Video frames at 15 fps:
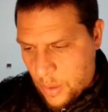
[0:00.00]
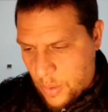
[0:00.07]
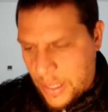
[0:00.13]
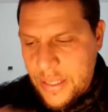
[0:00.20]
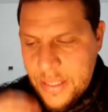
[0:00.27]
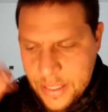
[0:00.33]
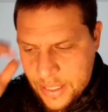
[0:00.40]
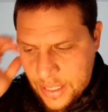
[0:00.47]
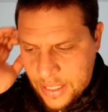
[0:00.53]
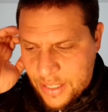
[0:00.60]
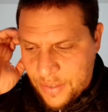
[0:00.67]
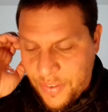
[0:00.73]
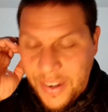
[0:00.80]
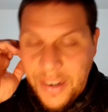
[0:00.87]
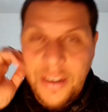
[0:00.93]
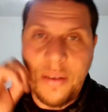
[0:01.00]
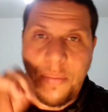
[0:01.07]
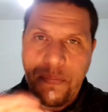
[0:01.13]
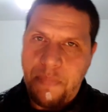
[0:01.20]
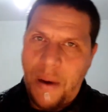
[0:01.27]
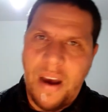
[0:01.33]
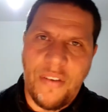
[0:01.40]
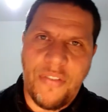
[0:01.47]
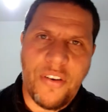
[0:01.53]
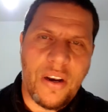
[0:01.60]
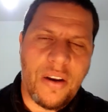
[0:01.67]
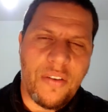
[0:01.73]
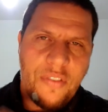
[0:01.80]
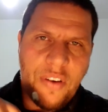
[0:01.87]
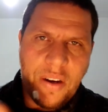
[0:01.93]
it's, it's very powerful
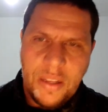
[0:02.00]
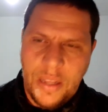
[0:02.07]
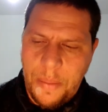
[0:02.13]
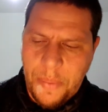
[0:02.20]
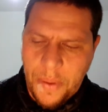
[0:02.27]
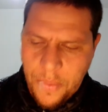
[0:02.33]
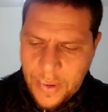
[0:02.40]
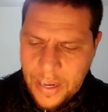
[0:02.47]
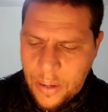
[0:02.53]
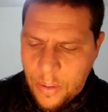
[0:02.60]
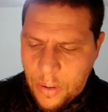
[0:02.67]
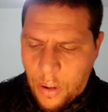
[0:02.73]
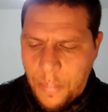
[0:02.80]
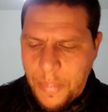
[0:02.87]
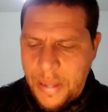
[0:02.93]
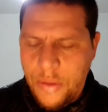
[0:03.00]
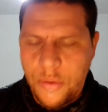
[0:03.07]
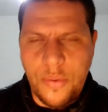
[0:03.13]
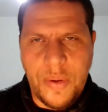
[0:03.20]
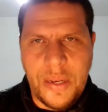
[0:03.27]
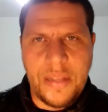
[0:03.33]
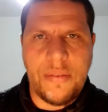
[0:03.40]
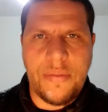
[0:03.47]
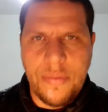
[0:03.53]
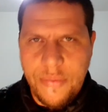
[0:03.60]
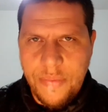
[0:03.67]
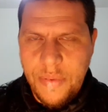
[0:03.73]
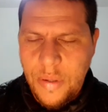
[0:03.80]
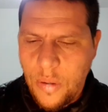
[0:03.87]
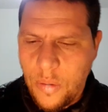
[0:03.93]
and very deep. I really recommend to read,
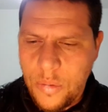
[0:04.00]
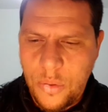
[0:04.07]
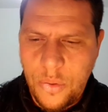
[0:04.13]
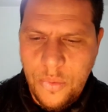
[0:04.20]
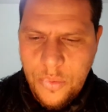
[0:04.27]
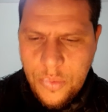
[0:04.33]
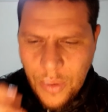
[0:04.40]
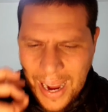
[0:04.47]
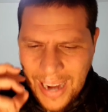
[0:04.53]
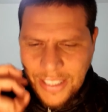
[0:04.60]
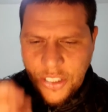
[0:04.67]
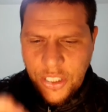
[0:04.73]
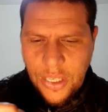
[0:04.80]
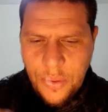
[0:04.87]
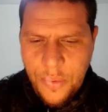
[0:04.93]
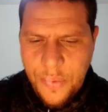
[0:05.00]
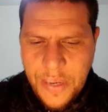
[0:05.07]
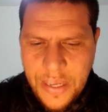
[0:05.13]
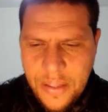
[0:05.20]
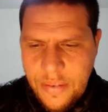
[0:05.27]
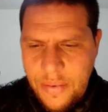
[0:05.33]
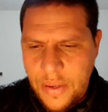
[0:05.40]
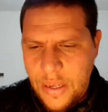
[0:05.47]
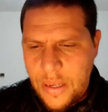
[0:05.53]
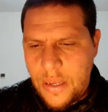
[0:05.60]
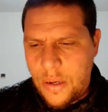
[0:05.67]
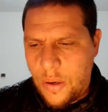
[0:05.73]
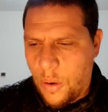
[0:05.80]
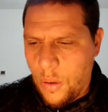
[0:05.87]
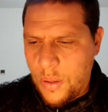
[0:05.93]
you know, to, to actually read
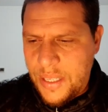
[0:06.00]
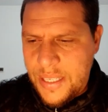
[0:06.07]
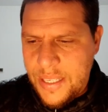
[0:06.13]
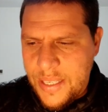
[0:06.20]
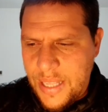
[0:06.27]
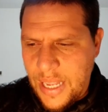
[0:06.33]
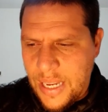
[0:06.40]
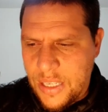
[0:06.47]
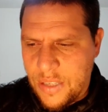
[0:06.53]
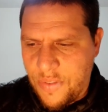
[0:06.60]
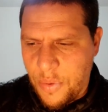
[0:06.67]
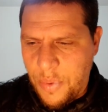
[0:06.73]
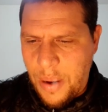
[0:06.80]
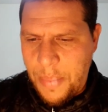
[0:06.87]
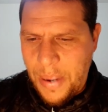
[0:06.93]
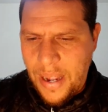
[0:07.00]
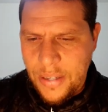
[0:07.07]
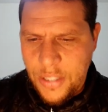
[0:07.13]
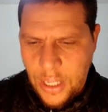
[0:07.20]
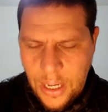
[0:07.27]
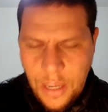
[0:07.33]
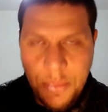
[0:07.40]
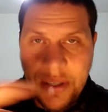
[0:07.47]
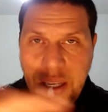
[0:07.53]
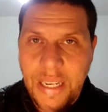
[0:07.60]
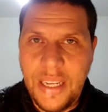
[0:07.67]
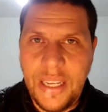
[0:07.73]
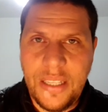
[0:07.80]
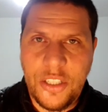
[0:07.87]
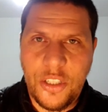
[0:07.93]
all these texts from Rabbi Ashlag. I'm sending
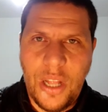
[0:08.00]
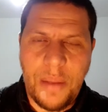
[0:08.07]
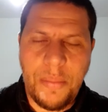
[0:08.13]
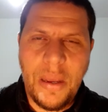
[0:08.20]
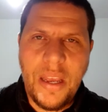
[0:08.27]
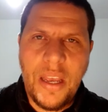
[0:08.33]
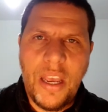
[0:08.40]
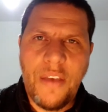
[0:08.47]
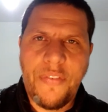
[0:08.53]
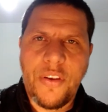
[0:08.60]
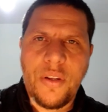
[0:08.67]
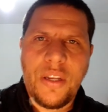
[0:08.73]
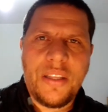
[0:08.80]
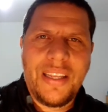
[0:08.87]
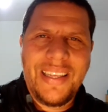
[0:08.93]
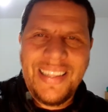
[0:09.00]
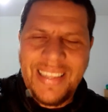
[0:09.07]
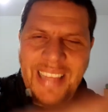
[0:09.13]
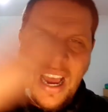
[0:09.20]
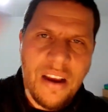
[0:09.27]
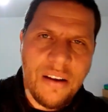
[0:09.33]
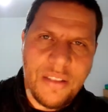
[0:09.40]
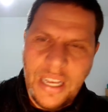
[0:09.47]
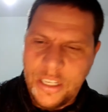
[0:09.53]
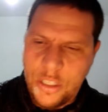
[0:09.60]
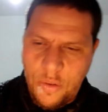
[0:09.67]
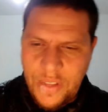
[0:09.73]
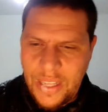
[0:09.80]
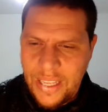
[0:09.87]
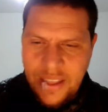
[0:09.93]
it each time. If you need the entire text
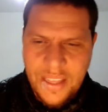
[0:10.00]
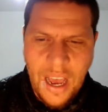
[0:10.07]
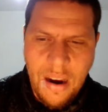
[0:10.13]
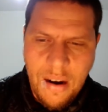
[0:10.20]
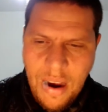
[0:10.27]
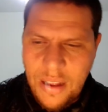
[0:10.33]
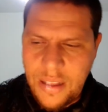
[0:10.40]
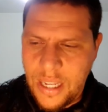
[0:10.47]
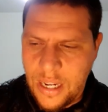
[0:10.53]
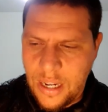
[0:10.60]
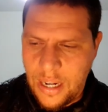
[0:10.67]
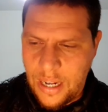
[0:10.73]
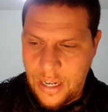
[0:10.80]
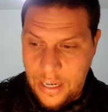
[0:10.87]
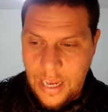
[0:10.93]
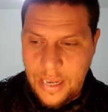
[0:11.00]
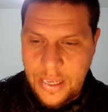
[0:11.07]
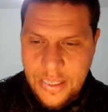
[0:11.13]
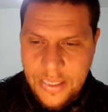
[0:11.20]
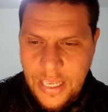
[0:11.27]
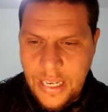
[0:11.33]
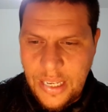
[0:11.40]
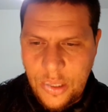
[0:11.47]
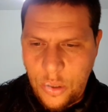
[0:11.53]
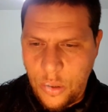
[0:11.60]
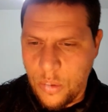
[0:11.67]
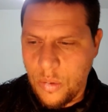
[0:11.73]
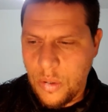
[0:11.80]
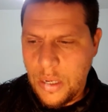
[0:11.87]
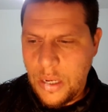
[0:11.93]
of the entire article, I can send it to
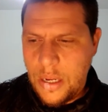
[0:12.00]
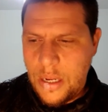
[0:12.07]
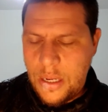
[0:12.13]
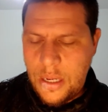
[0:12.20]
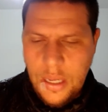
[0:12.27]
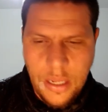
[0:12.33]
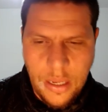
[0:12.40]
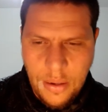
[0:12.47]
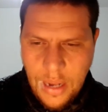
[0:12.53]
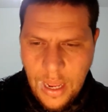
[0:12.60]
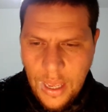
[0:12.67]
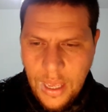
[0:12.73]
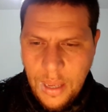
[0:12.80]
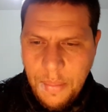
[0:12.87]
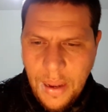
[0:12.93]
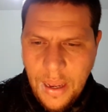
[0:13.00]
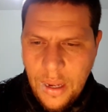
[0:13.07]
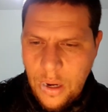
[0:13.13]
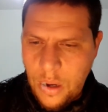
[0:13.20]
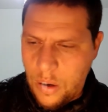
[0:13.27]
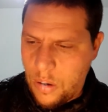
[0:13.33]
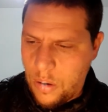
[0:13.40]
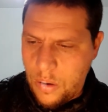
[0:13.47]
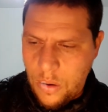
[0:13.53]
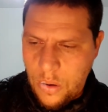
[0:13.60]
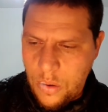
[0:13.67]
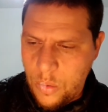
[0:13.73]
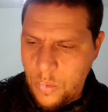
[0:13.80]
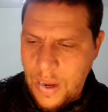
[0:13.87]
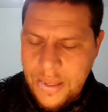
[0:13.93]
you either in an email or
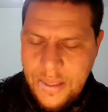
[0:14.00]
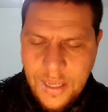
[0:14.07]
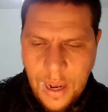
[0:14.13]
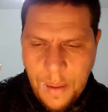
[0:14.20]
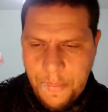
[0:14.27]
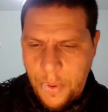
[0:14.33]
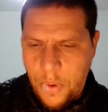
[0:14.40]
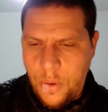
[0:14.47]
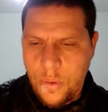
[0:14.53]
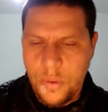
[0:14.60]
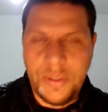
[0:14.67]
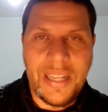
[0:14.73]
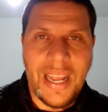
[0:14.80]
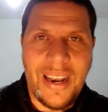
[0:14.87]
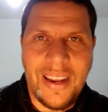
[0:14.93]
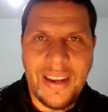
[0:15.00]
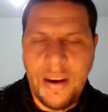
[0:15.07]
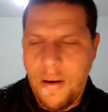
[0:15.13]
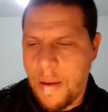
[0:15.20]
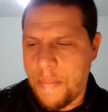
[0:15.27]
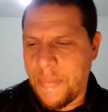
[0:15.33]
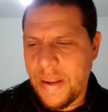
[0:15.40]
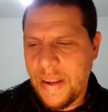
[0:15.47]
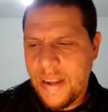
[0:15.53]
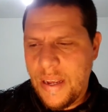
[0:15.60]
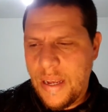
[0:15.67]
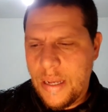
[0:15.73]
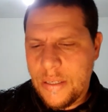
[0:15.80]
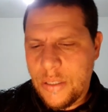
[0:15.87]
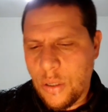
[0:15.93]
on WhatsApp or on Telegram.
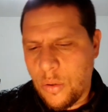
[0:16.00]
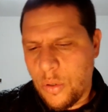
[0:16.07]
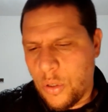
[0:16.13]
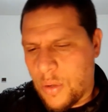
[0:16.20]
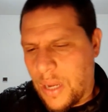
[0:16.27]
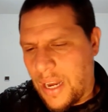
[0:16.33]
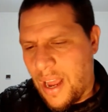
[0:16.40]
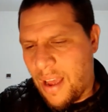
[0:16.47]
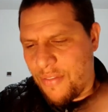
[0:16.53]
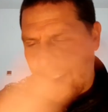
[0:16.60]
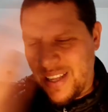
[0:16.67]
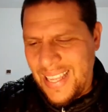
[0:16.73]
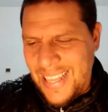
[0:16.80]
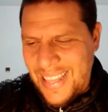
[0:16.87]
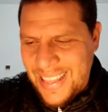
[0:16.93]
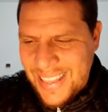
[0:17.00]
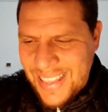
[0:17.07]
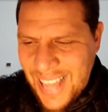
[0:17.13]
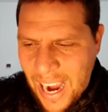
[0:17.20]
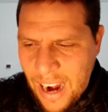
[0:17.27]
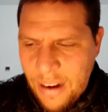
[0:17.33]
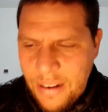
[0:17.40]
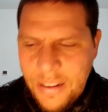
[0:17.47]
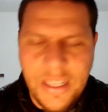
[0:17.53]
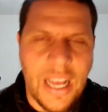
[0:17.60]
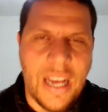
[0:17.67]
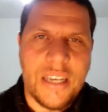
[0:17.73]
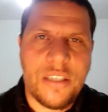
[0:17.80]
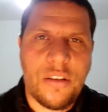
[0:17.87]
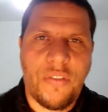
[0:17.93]
So you can have the entire
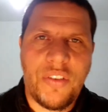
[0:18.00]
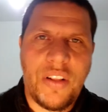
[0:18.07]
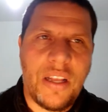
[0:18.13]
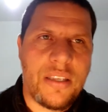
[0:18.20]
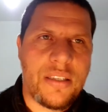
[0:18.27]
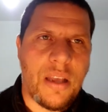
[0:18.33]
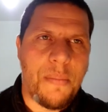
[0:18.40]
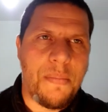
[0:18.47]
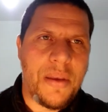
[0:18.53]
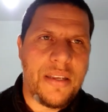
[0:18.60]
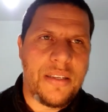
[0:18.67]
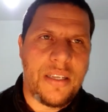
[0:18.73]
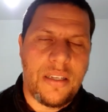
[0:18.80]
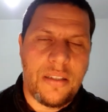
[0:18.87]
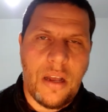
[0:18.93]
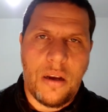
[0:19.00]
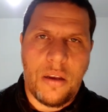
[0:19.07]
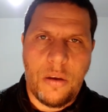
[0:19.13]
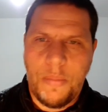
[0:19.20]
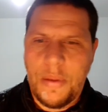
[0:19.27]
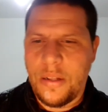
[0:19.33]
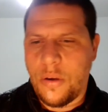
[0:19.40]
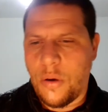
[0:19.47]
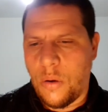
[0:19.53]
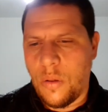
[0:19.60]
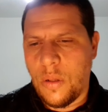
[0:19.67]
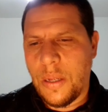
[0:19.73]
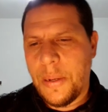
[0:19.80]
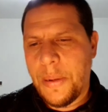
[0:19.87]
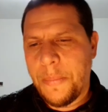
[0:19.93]
text of this amazing document called
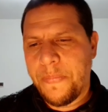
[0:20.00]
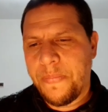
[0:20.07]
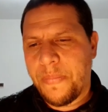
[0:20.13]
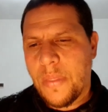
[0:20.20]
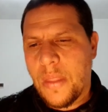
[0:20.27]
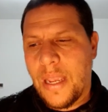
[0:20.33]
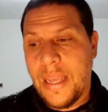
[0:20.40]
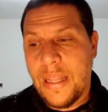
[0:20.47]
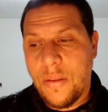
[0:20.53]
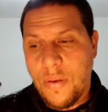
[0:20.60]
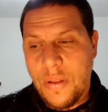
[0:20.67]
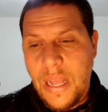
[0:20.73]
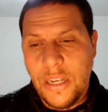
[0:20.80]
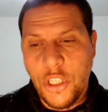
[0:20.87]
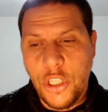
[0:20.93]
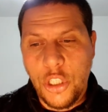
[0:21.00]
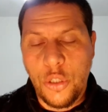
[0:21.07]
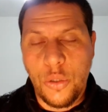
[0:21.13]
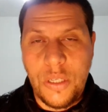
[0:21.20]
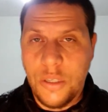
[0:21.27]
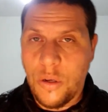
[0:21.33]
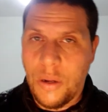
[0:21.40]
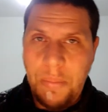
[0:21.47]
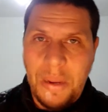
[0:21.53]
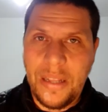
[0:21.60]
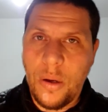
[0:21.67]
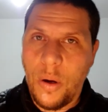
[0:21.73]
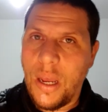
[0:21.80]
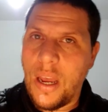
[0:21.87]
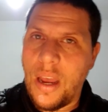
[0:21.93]
Introduction to the Zohar. And by the
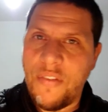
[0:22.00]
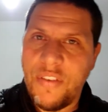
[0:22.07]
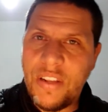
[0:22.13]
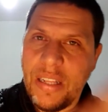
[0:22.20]
way, I have it